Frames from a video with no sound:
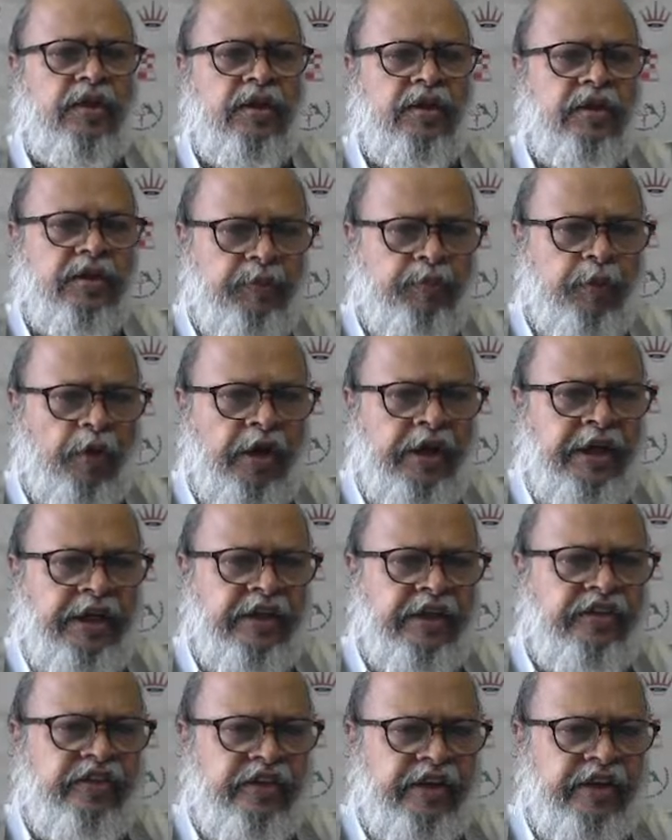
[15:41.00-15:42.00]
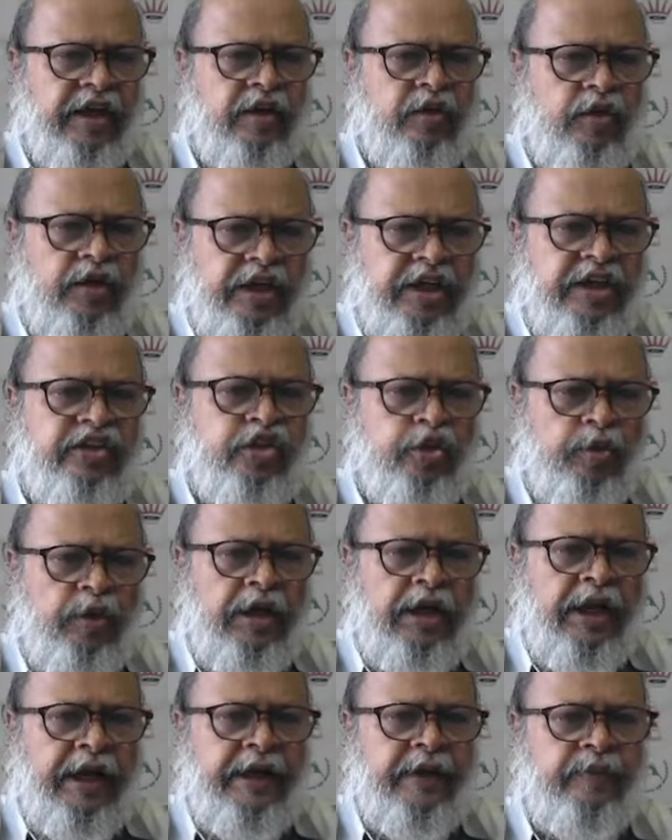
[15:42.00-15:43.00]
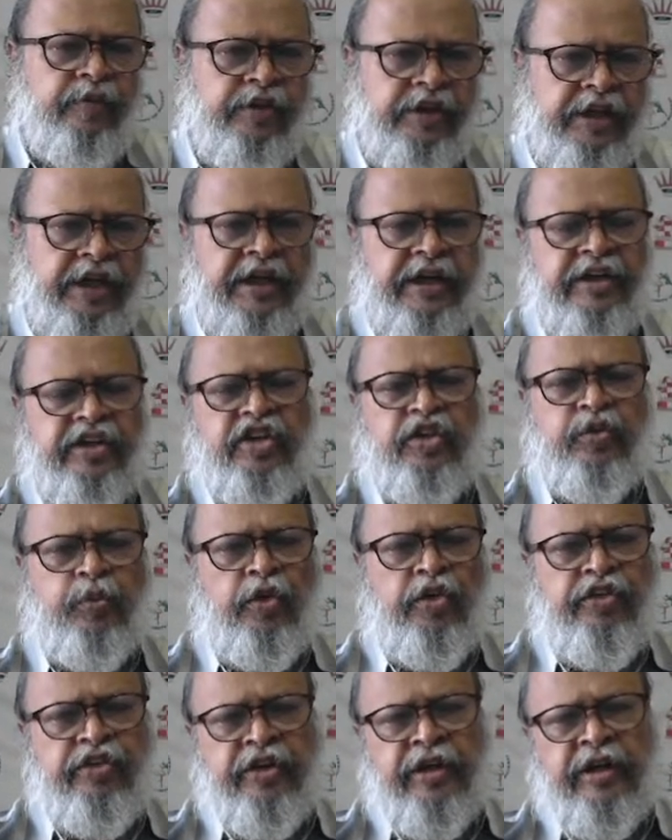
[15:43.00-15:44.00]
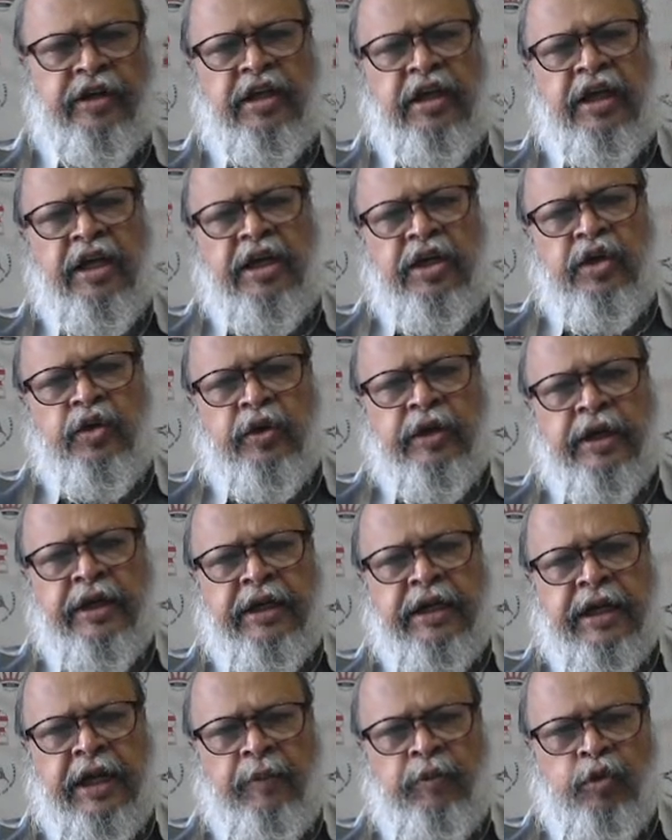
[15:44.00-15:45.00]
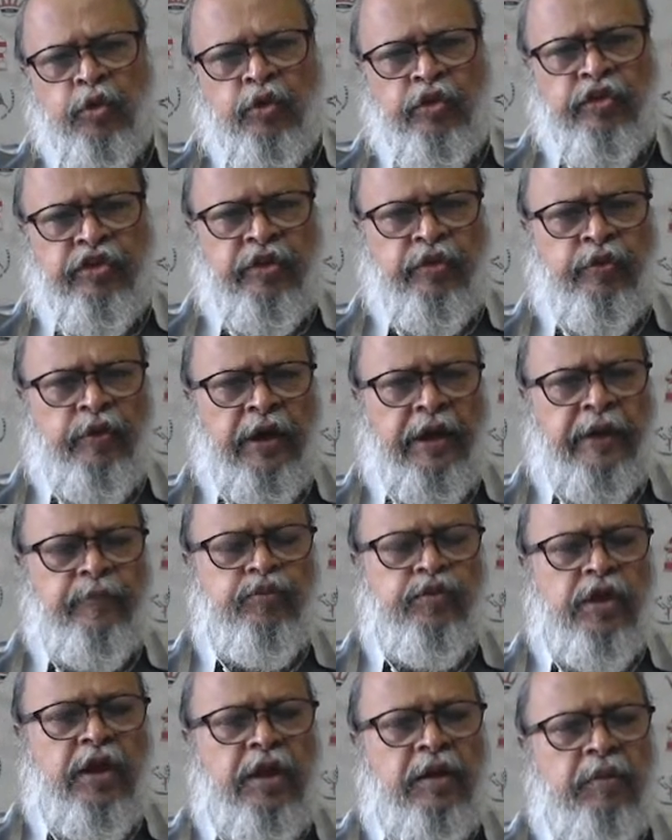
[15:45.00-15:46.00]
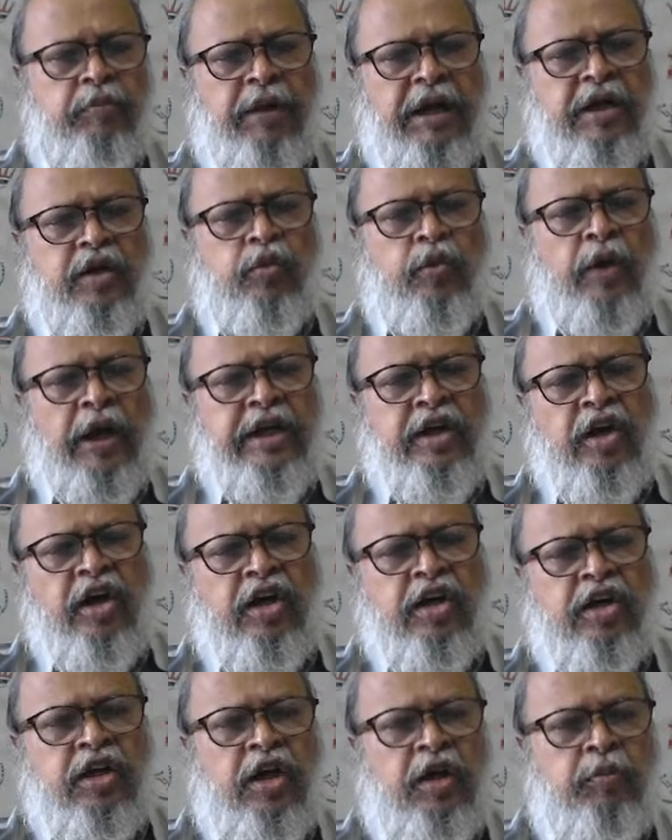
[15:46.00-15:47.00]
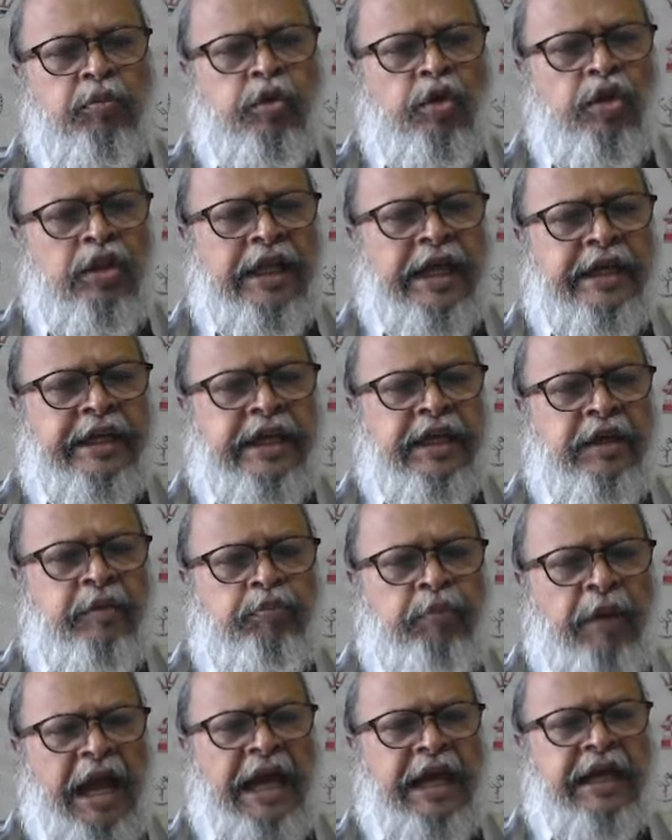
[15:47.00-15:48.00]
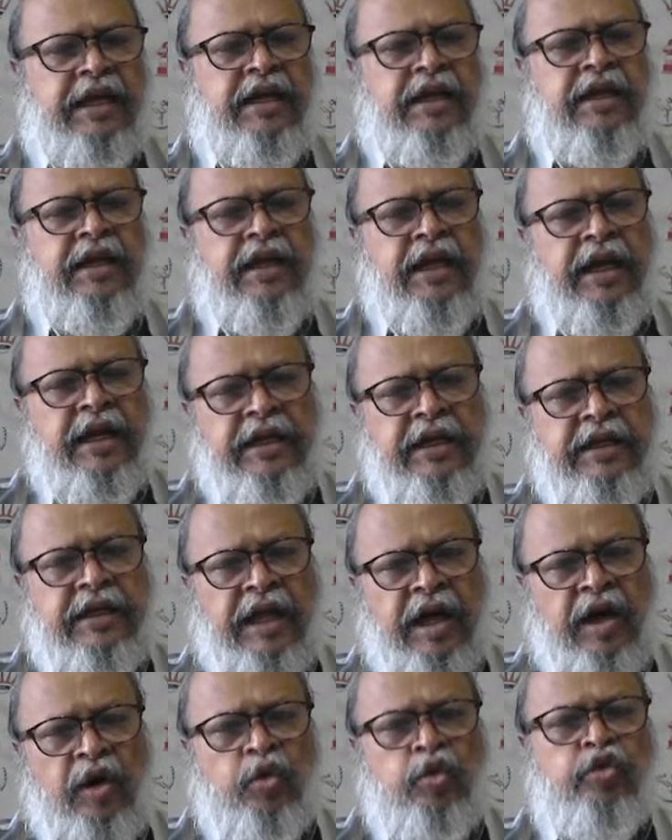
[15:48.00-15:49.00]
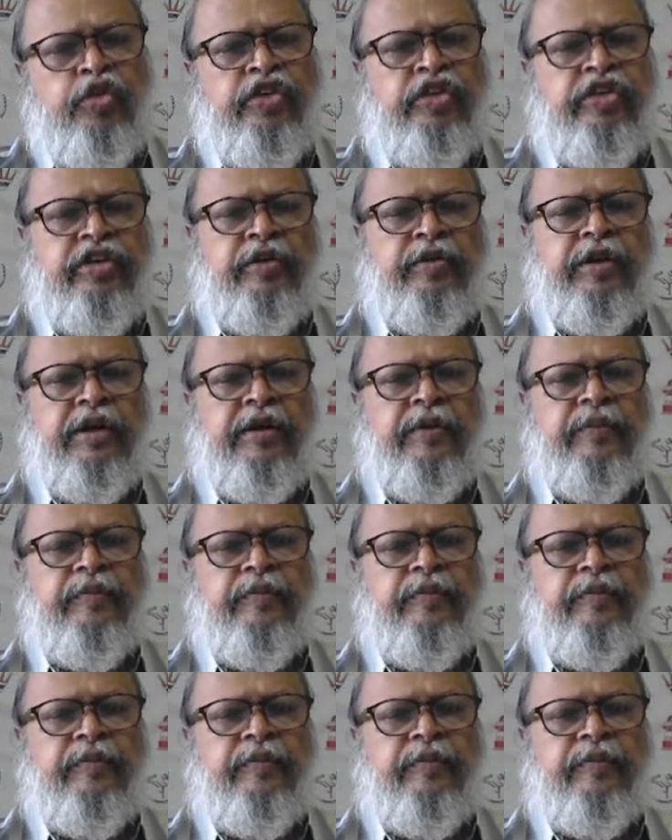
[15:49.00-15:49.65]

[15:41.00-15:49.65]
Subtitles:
The point is here, it is to land. Here at this position, you can come rook g5. But why not pull the king back and now rook g7?